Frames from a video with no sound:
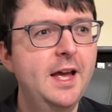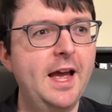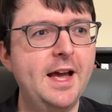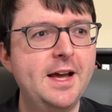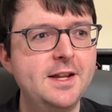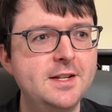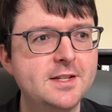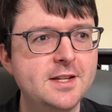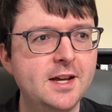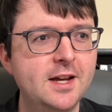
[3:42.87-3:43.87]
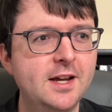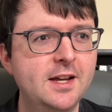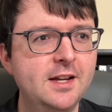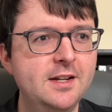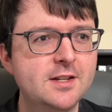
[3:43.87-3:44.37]
and
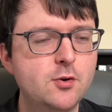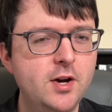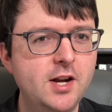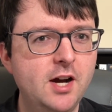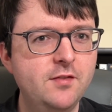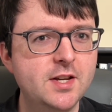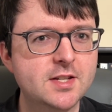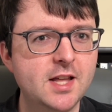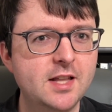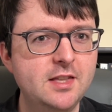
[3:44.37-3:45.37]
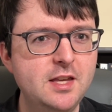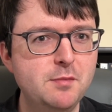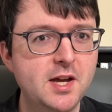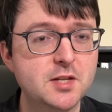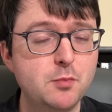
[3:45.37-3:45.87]
it is quite obvious that the
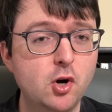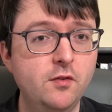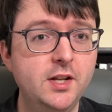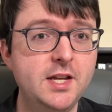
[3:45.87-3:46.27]
Masked Marvel